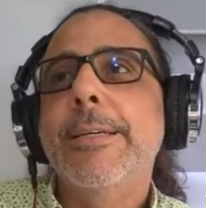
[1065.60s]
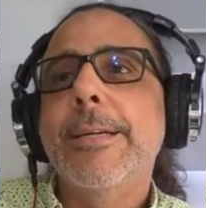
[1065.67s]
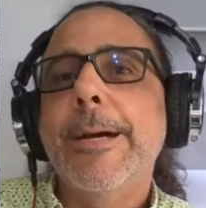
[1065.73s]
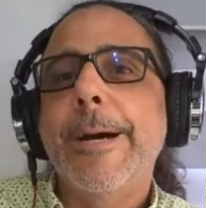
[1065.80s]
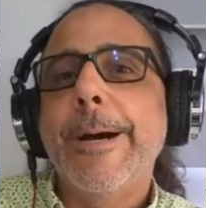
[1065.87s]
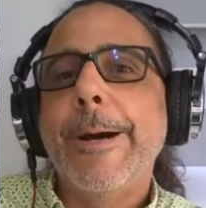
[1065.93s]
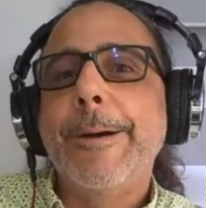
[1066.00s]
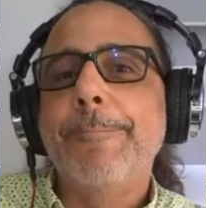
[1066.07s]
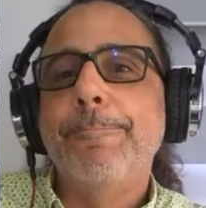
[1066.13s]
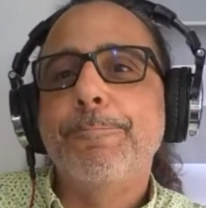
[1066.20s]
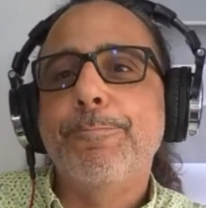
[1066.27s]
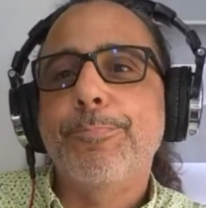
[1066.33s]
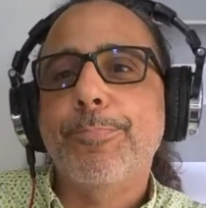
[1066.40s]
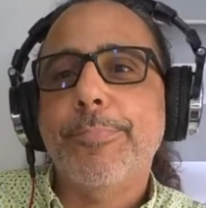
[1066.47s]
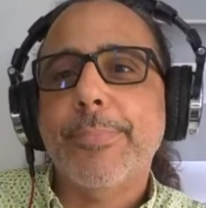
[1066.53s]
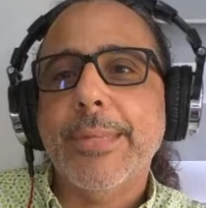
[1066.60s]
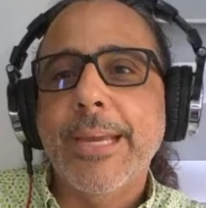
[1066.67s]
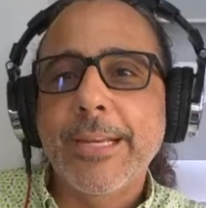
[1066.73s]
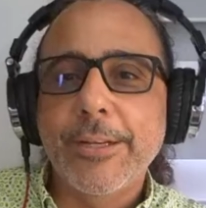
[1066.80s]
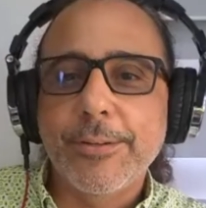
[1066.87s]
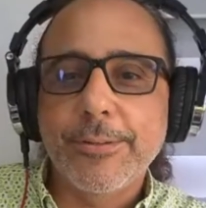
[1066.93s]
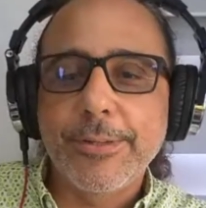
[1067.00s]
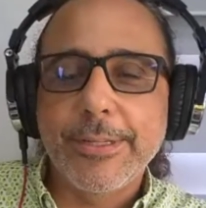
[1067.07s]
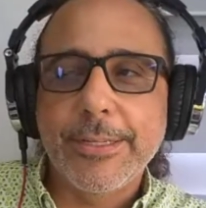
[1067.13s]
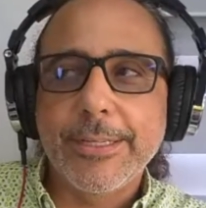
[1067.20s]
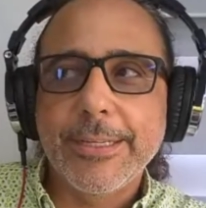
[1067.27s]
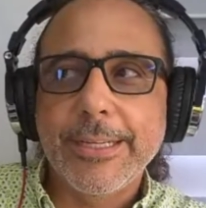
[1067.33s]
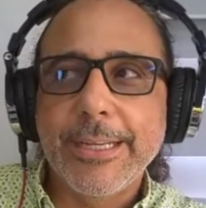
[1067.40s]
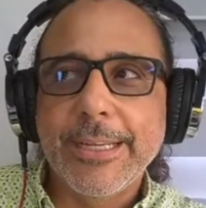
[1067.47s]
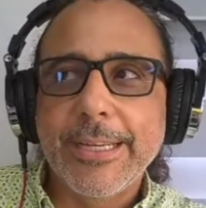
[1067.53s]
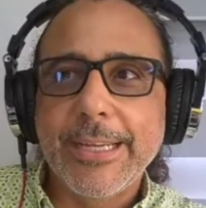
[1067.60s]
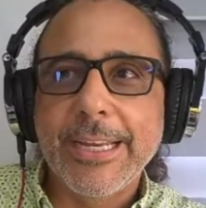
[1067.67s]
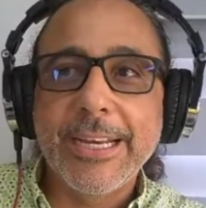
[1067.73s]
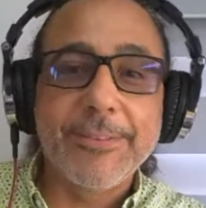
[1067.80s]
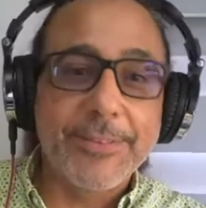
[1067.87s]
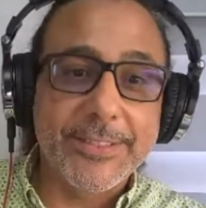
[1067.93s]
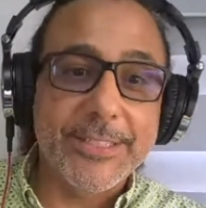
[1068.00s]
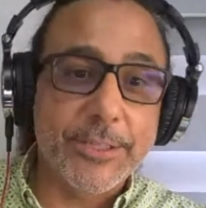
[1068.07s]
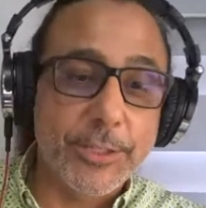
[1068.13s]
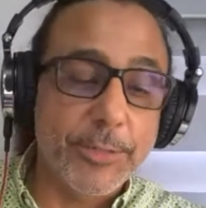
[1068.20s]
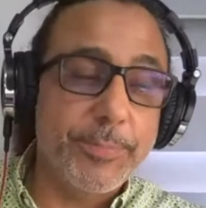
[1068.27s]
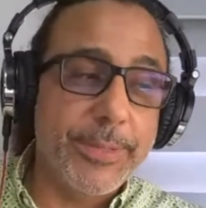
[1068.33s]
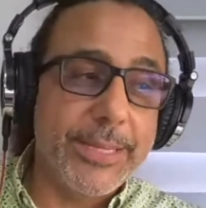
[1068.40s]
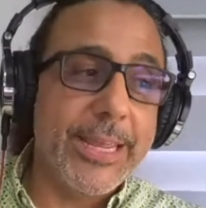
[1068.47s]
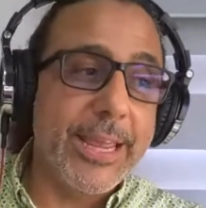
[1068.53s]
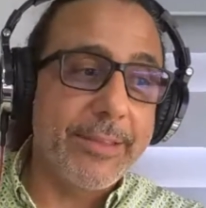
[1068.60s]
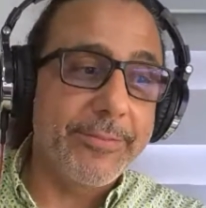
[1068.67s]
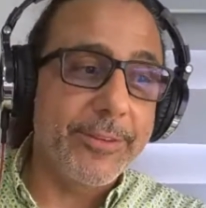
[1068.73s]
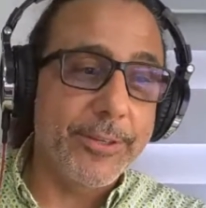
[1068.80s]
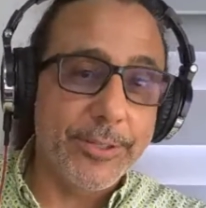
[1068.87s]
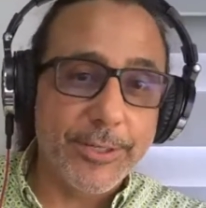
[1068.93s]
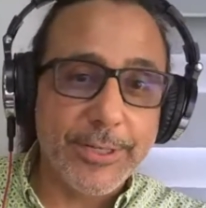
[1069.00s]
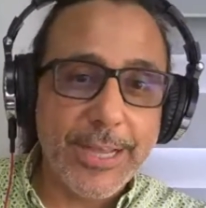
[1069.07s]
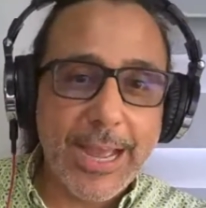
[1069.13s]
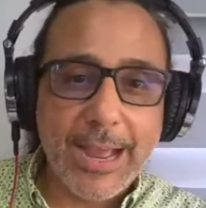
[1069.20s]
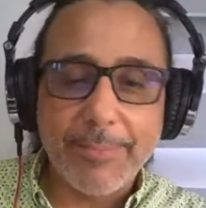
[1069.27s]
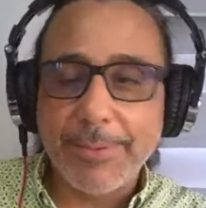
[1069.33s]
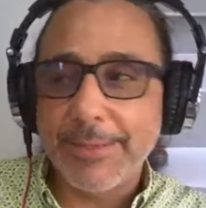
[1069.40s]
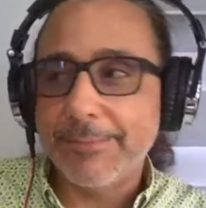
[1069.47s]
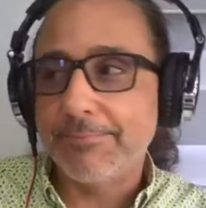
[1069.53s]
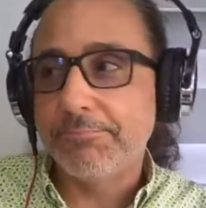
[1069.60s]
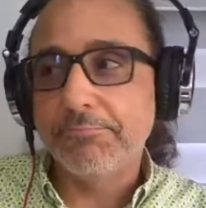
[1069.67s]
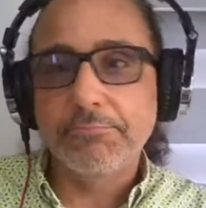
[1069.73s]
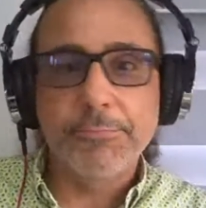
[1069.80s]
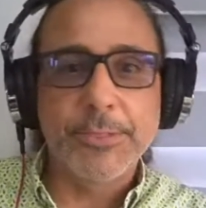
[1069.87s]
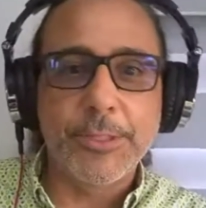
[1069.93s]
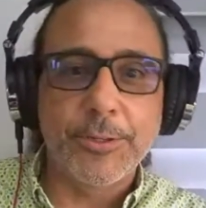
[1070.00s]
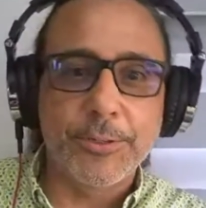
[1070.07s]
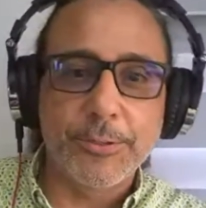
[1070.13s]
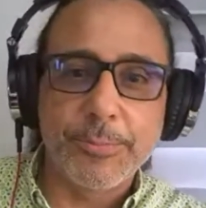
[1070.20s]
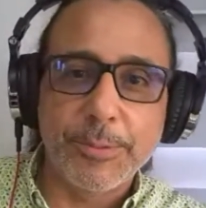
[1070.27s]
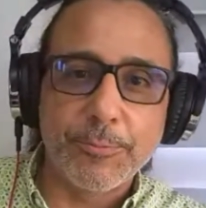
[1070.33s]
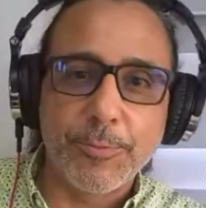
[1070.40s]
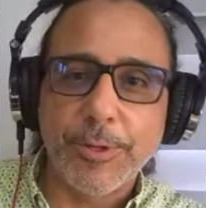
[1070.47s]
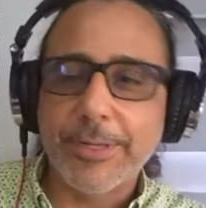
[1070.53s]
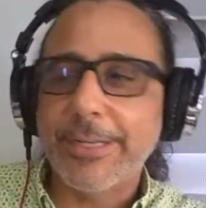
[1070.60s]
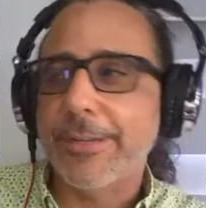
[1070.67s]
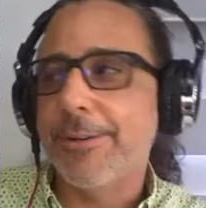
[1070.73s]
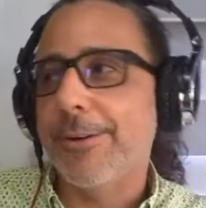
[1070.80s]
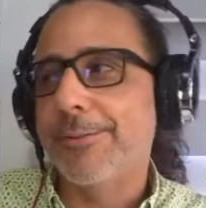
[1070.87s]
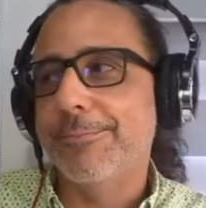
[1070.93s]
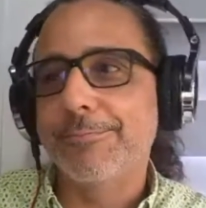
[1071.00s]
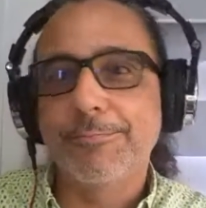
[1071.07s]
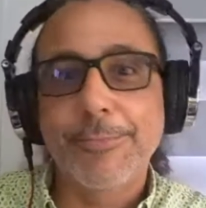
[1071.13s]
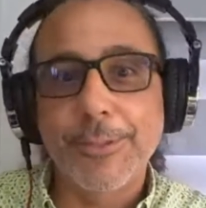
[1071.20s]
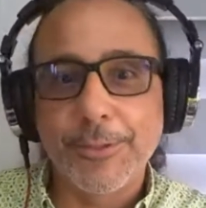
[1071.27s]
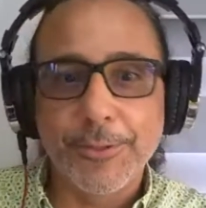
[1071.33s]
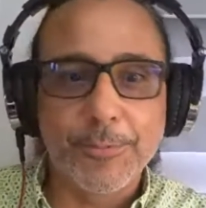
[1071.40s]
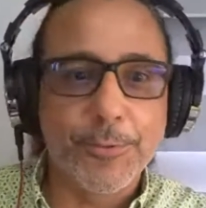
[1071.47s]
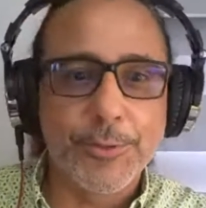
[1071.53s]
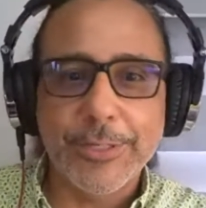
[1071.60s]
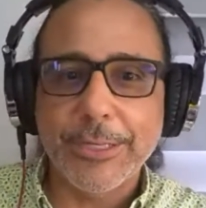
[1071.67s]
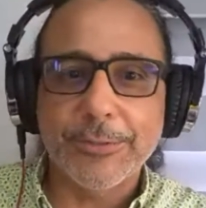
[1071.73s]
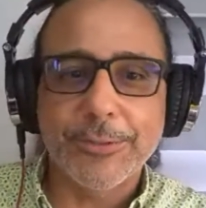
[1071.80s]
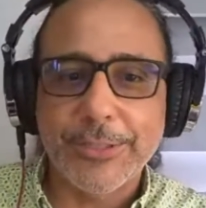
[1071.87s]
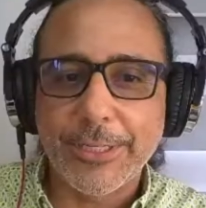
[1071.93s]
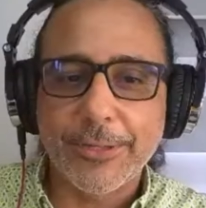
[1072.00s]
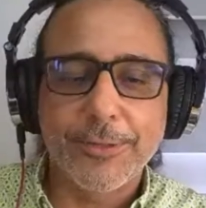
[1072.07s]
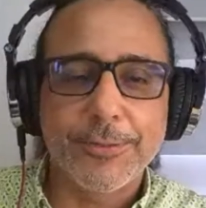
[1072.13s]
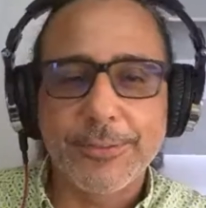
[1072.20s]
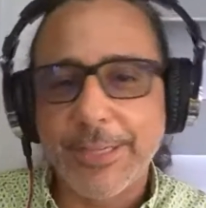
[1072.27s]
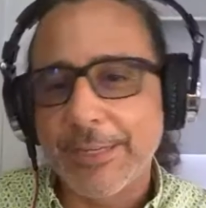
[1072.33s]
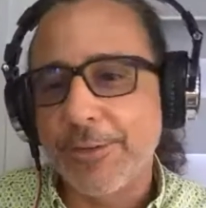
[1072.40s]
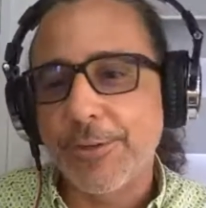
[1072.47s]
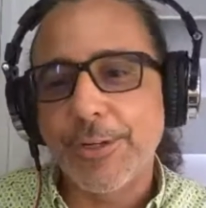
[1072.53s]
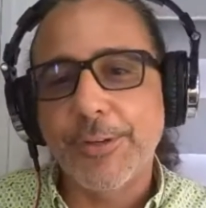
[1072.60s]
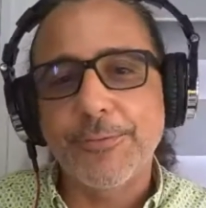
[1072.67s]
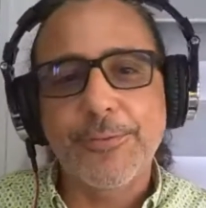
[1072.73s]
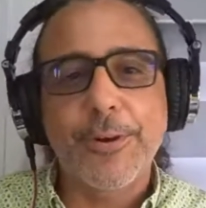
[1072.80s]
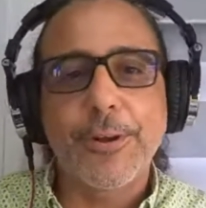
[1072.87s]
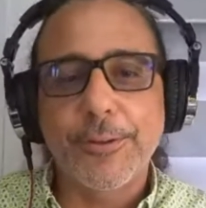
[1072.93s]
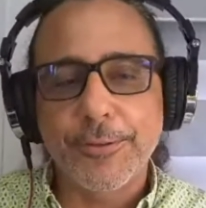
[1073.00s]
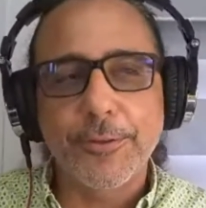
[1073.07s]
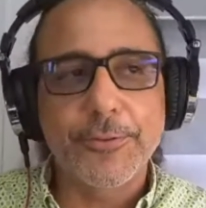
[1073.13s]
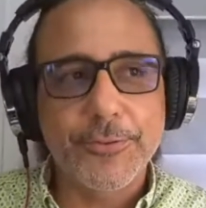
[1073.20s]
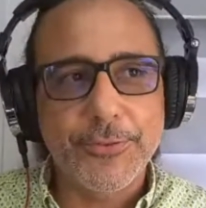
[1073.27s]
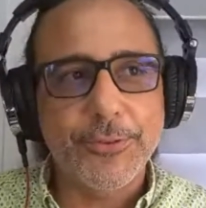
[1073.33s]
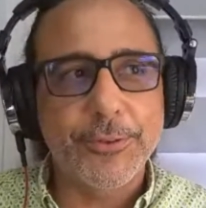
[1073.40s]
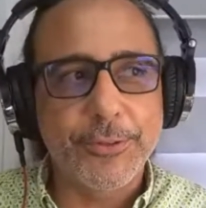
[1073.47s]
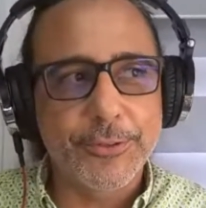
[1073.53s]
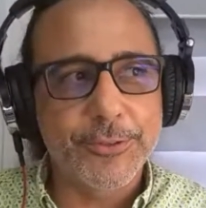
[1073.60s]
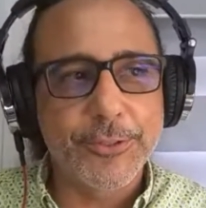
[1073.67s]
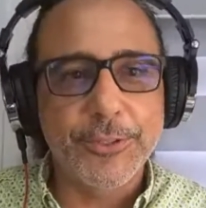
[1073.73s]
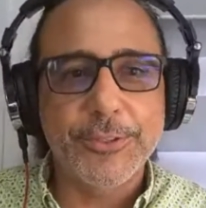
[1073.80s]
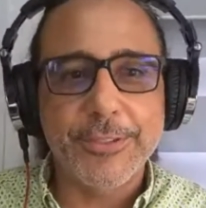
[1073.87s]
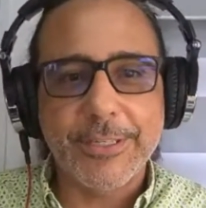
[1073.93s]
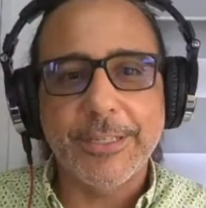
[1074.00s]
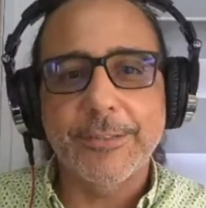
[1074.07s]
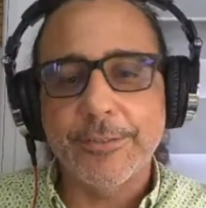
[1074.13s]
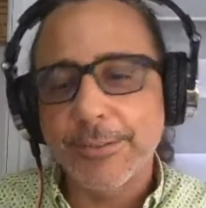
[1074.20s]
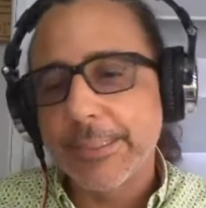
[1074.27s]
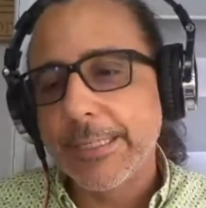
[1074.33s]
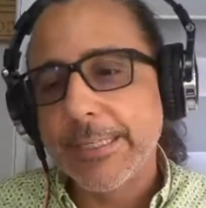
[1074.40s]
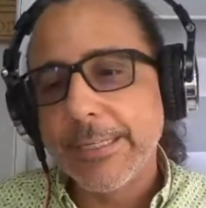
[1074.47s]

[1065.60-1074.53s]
um, and and if it's a good behavior, good habit, you know, you've been working on, you know, your motorcycle skills, then you're going to fall on those good skills.